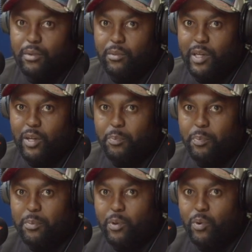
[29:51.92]
we're not
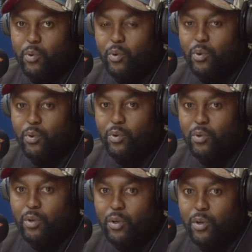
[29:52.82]
people
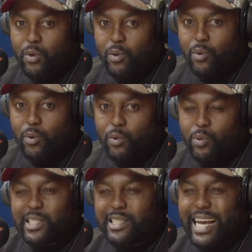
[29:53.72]
who who
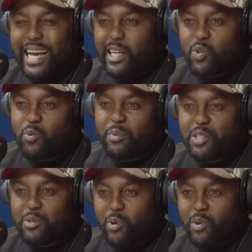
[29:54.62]
who desire too
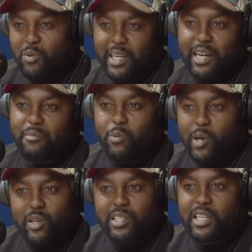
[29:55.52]
much more. We're, mm-hmm. com-
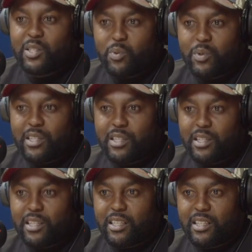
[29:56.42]
we're content with
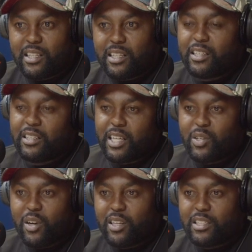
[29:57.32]
the the little
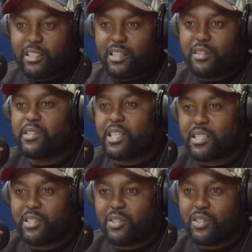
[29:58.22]
that God gives
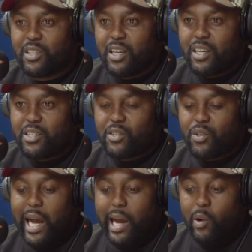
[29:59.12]
us. Yeah. Know?
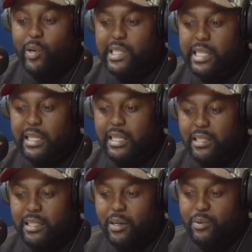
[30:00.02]
So I always think
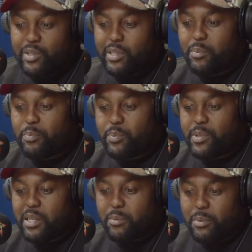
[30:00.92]
that yeah, when you start
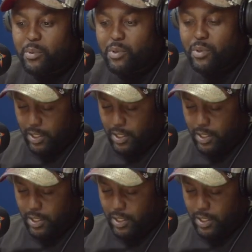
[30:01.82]
seeing people